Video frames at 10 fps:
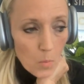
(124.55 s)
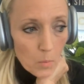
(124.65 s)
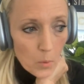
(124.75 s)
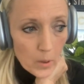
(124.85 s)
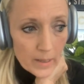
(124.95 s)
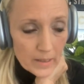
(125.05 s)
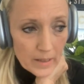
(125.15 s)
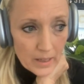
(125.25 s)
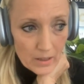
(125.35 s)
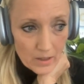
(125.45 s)
Boys, on
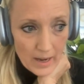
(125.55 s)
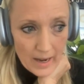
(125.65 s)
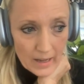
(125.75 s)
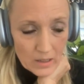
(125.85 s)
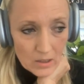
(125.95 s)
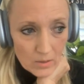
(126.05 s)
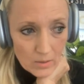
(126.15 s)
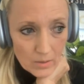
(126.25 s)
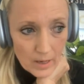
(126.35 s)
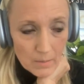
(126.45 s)
the other hand,
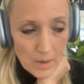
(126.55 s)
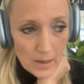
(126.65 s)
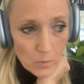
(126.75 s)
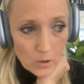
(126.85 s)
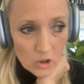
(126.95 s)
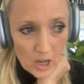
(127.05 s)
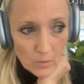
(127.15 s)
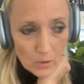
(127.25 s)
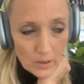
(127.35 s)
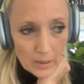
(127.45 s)
and men will
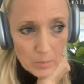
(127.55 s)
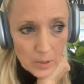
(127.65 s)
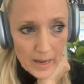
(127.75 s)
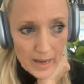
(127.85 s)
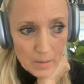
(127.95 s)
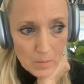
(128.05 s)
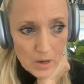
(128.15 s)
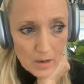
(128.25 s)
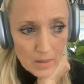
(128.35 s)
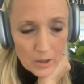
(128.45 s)
generally blame
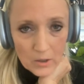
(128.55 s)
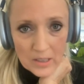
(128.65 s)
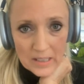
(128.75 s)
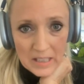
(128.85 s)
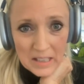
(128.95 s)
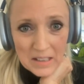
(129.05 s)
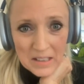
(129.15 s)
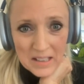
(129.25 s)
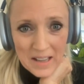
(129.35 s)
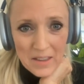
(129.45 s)
their
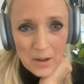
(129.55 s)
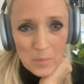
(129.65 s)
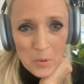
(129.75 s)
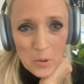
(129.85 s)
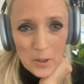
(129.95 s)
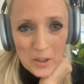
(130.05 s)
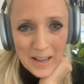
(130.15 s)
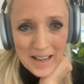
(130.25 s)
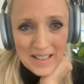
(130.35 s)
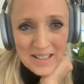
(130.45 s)
C's and their poor
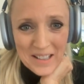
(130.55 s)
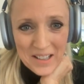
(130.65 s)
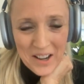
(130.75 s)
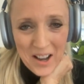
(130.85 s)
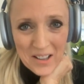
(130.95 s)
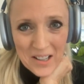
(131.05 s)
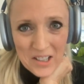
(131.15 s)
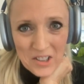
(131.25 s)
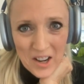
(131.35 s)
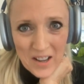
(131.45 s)
grades in
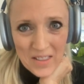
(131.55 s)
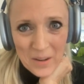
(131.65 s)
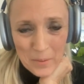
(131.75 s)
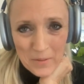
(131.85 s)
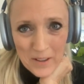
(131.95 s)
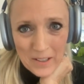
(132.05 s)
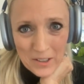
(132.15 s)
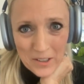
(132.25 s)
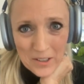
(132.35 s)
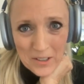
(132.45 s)
college on their
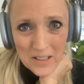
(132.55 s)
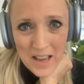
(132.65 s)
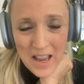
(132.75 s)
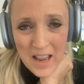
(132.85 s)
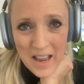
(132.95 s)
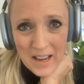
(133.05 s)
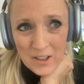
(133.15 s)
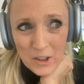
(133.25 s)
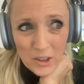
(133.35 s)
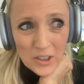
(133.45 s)
professors. And
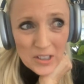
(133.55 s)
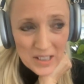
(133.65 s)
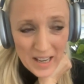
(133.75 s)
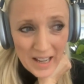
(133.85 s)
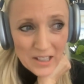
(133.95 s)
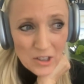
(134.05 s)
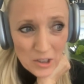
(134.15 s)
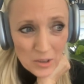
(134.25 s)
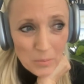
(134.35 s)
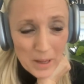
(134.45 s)
girls tend
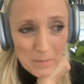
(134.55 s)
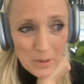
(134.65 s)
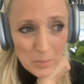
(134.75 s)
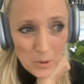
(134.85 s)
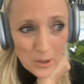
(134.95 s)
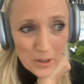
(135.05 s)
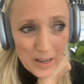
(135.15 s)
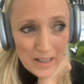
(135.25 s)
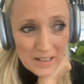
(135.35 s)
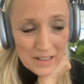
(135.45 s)
to blame their poor
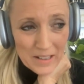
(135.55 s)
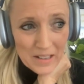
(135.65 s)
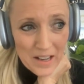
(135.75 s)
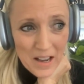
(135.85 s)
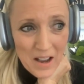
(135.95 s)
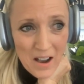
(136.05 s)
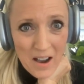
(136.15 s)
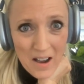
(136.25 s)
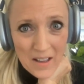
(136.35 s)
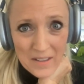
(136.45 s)
grades
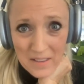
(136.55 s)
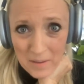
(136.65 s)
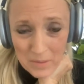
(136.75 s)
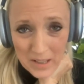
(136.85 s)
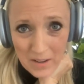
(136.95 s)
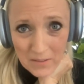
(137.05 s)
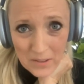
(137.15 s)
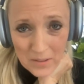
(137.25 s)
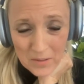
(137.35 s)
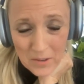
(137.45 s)
on
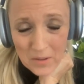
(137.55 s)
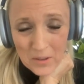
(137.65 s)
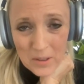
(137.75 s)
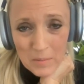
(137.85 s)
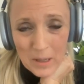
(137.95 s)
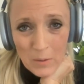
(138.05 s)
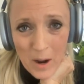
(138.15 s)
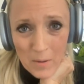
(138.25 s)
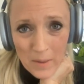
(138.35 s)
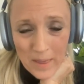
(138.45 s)
themselves. So there's something
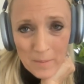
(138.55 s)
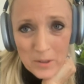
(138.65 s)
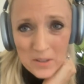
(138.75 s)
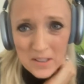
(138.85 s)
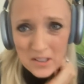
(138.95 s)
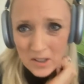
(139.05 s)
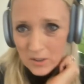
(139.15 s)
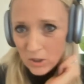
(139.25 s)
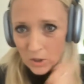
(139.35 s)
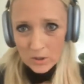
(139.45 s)
wrong with them. So this
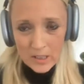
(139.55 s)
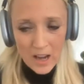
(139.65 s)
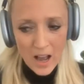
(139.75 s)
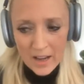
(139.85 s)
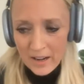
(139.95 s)
starts early on.